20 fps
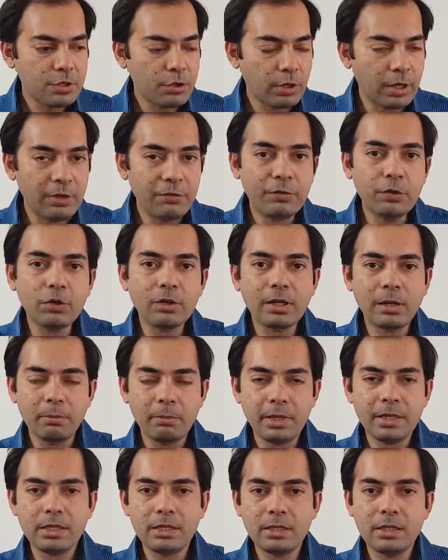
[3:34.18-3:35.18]
if your
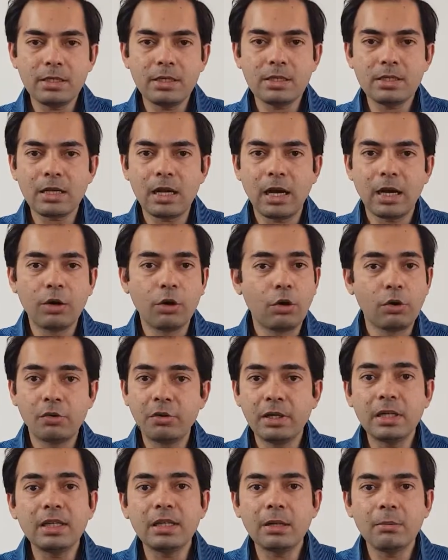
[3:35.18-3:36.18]
competitors are
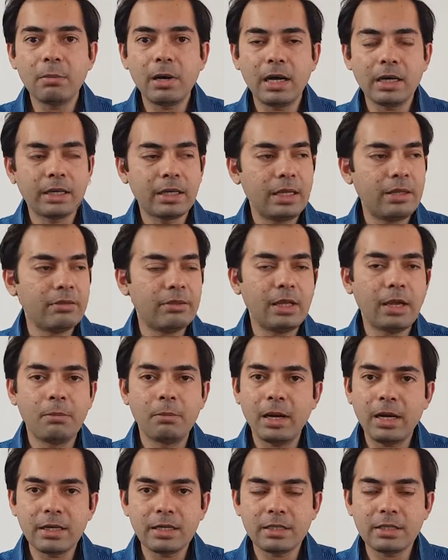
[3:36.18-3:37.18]
already in the market, they are
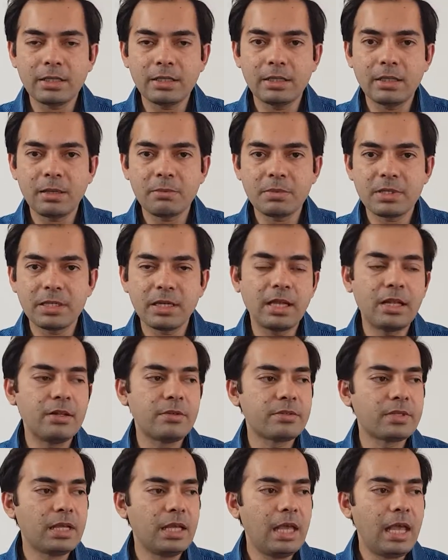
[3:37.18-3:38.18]
marketing
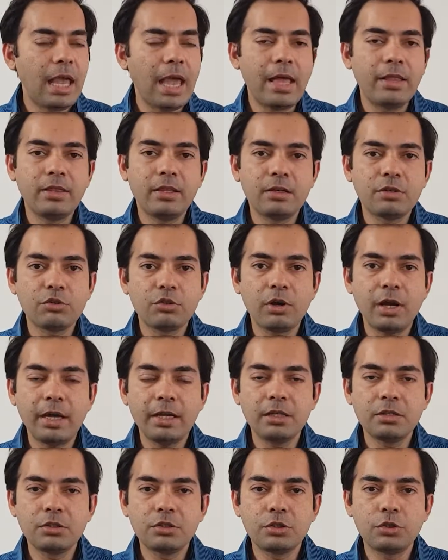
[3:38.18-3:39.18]
themselves, and they're
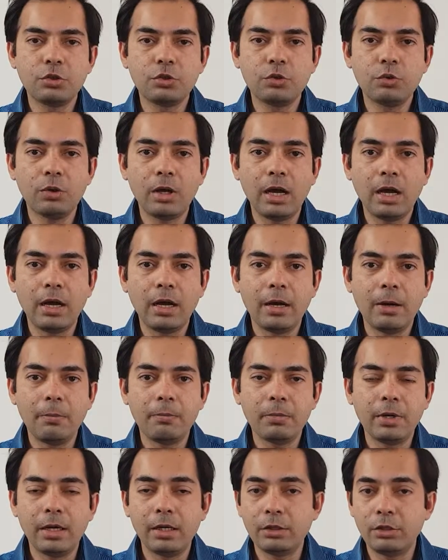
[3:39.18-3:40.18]
trying to
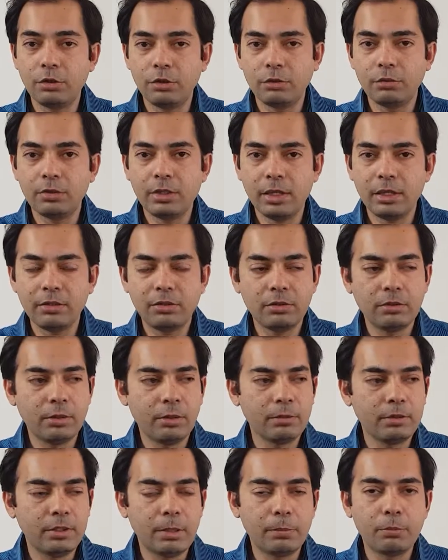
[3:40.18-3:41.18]

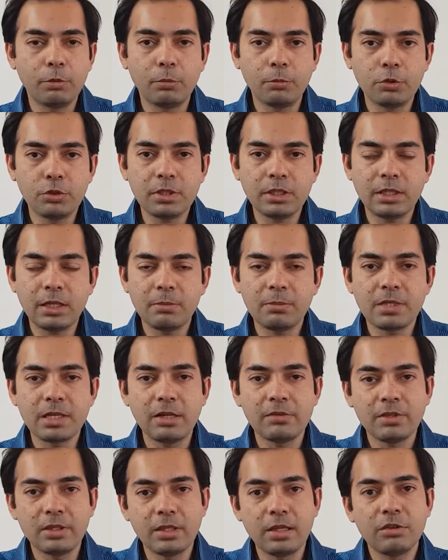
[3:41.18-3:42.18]
they're promoting
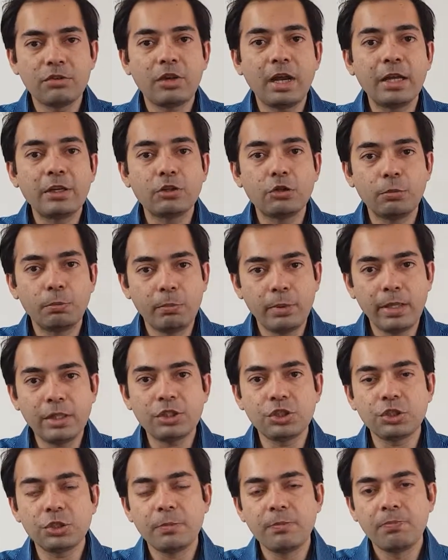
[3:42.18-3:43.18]
themselves, and they're trying to
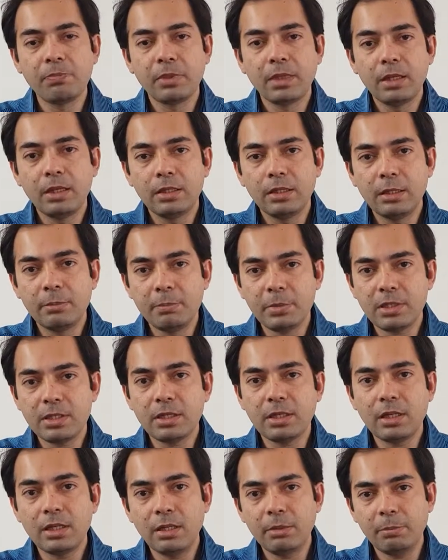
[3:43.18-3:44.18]
pitch the
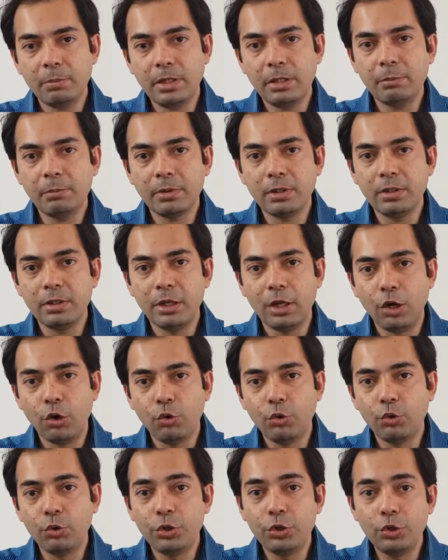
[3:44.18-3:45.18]
particular people
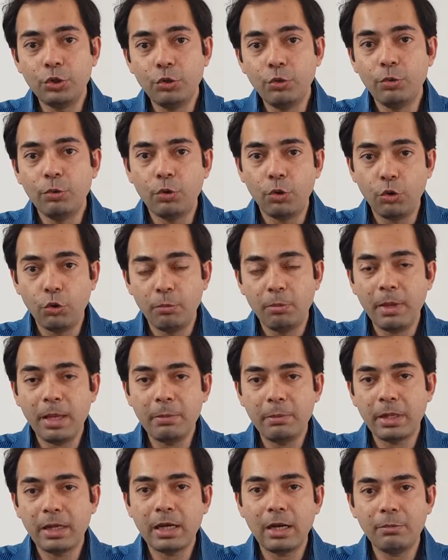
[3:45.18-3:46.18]
who may
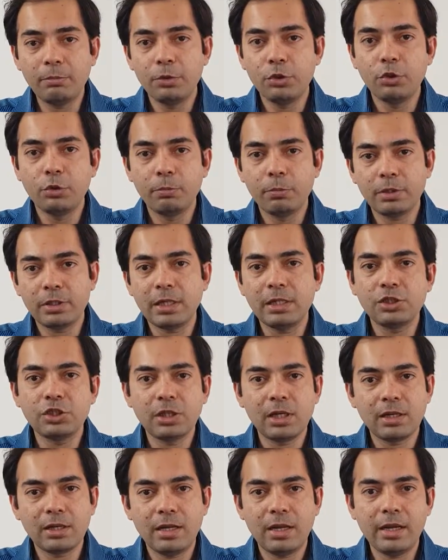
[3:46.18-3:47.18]
become your
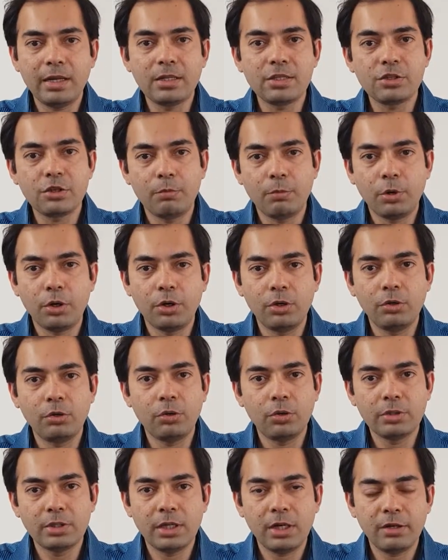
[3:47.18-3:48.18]
potential clients tomorrow
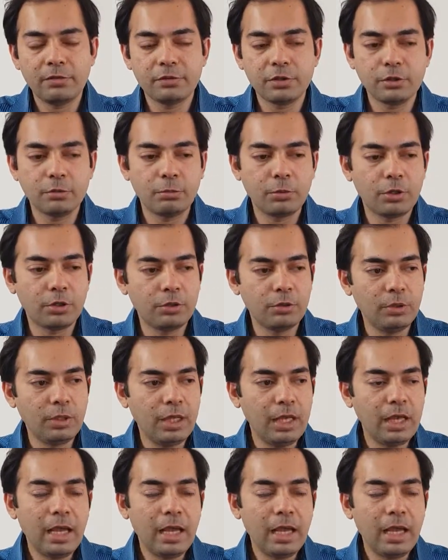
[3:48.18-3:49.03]
or day after tomorrow,